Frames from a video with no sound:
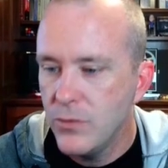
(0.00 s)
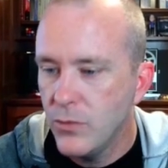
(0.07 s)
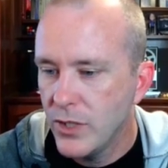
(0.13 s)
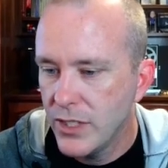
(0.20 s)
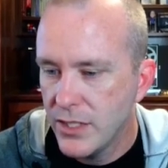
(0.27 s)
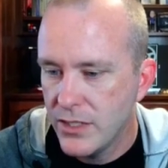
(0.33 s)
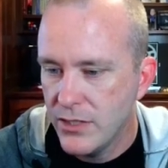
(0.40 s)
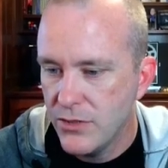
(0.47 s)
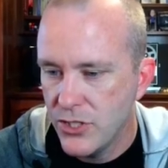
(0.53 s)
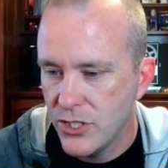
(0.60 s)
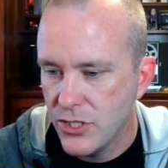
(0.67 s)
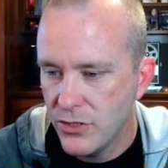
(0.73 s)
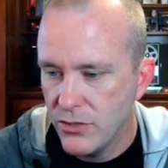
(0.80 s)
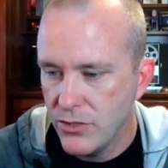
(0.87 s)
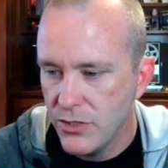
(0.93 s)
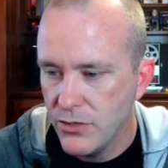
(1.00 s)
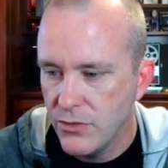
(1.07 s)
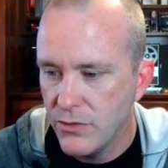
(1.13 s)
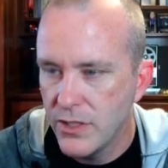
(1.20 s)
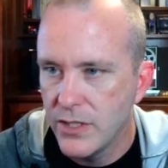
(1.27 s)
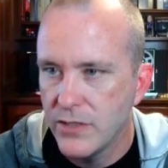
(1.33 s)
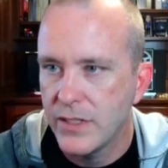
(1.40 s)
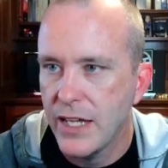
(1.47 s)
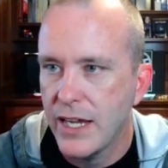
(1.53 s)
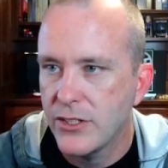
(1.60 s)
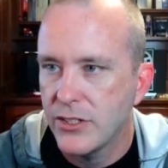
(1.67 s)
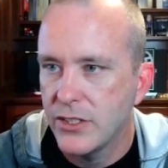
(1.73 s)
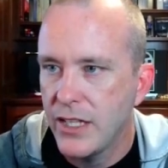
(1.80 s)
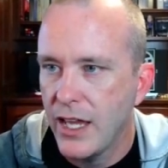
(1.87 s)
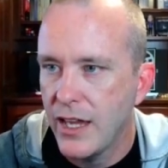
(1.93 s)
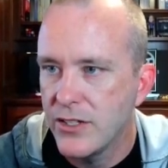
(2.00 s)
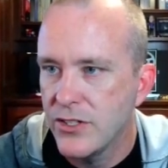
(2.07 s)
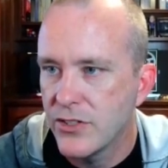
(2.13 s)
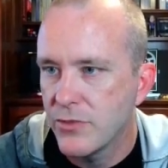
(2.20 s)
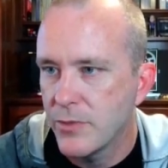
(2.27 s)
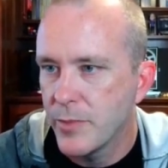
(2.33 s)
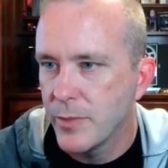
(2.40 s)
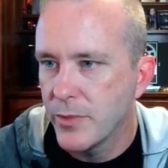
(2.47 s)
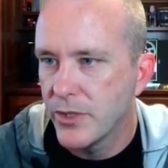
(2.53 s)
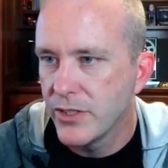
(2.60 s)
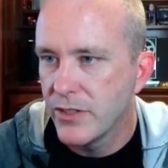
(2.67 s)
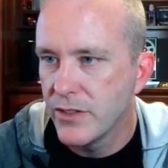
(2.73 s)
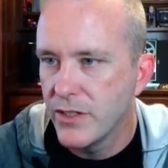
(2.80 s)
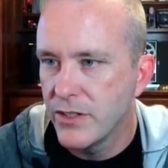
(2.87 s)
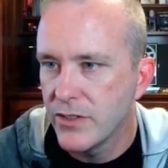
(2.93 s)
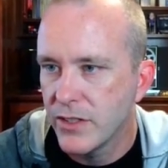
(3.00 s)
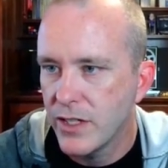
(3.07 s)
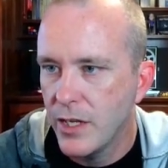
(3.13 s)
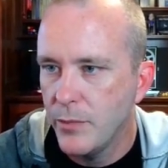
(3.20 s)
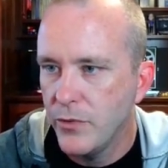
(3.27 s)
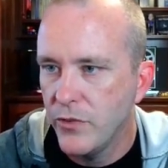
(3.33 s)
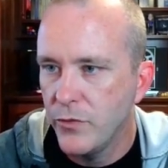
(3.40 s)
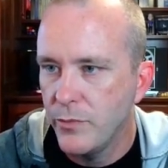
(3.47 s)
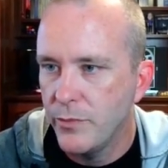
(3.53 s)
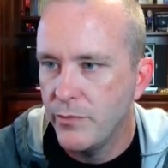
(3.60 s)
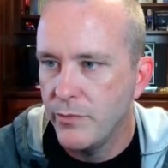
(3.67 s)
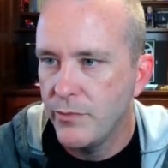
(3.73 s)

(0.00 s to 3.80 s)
want to show you, there's actually, I just remembered, there's a couple of